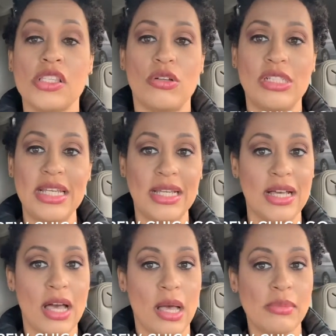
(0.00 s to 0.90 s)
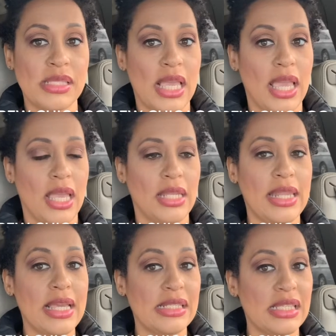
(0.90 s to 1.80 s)
So she comes and
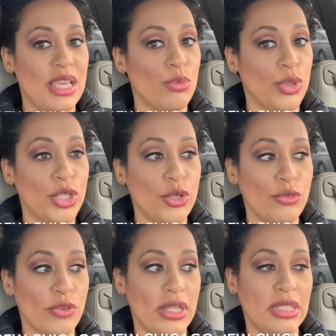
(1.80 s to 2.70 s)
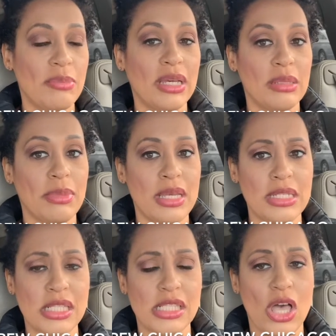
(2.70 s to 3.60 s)
they seem real friendly buddy
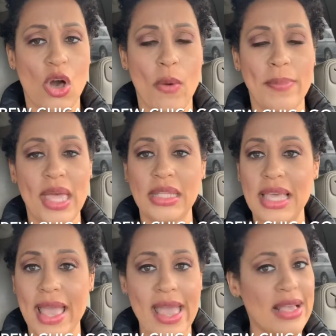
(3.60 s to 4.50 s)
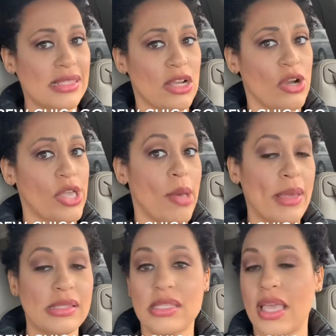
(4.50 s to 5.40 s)
buddy. So Bella asks like, are y'all
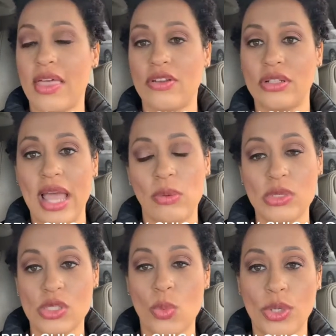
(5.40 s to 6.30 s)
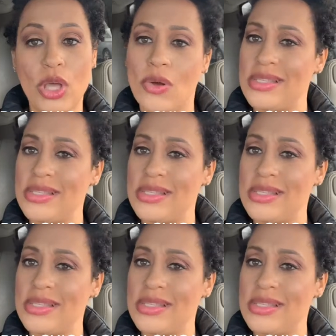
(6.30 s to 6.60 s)
back together? Like what's going on?